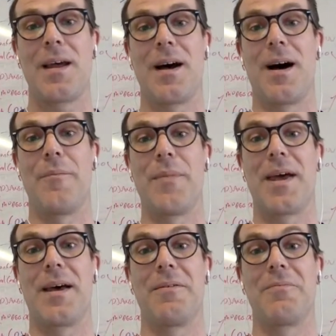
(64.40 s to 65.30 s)

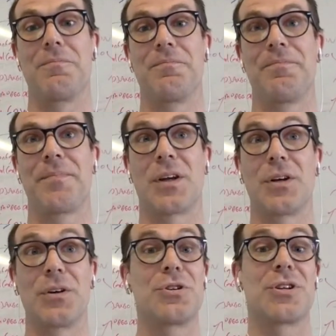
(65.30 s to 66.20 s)
And the
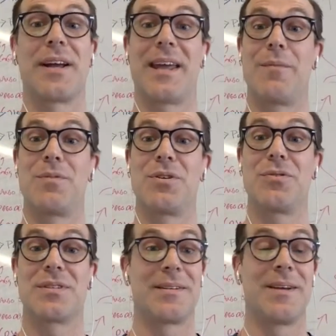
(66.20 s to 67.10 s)
conclusion I came to
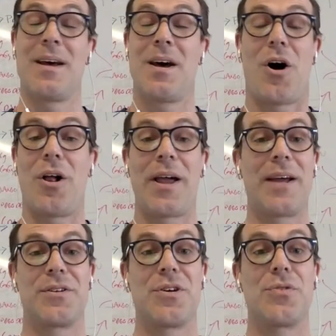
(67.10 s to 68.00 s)
was all I had
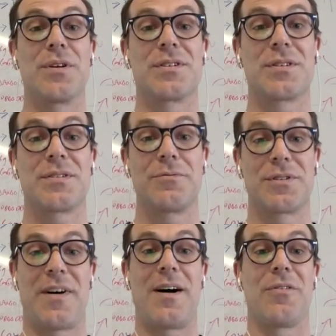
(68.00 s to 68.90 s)
to do was
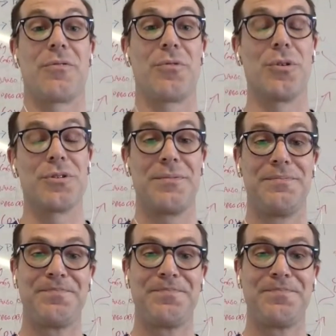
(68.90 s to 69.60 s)
follow the rules.